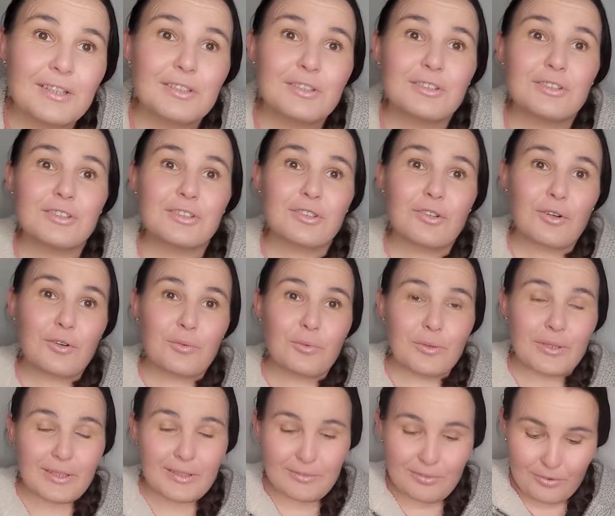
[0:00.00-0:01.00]
to sock
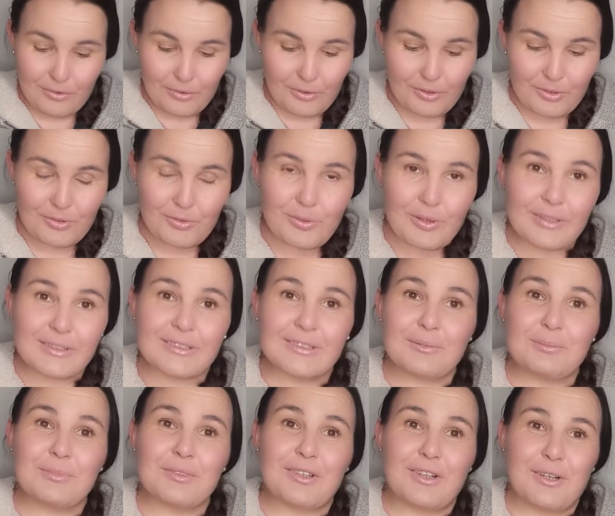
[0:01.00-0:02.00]
week for quite
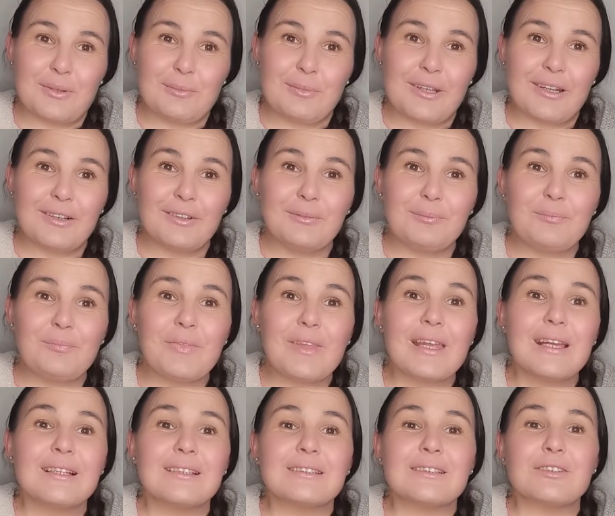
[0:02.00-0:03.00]
some time now.
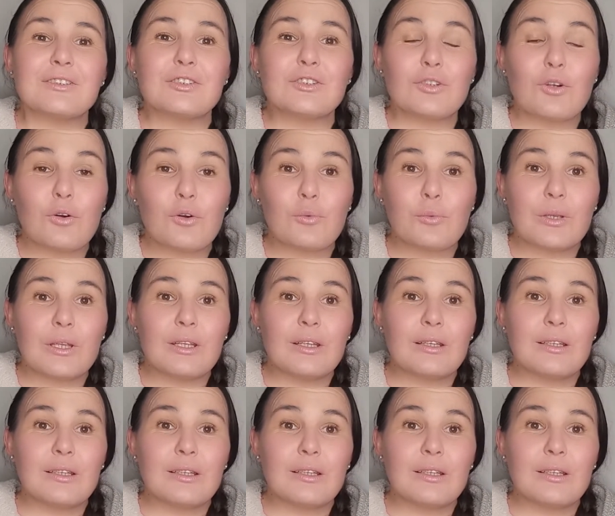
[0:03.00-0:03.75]
So sock week